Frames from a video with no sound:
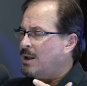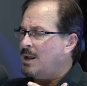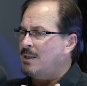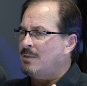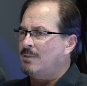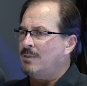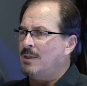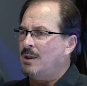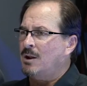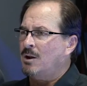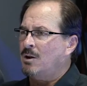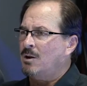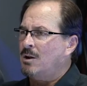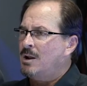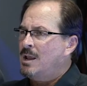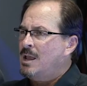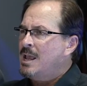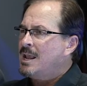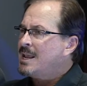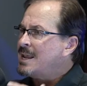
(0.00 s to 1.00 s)
in
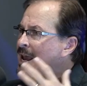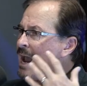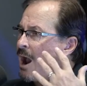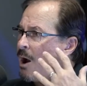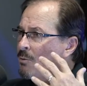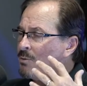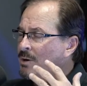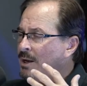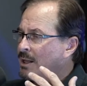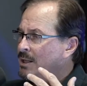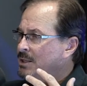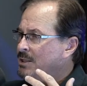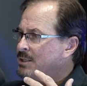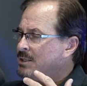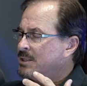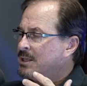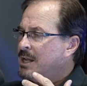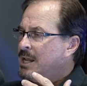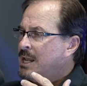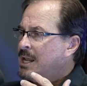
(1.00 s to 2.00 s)
their
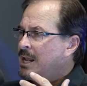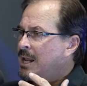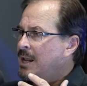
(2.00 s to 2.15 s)
countenance,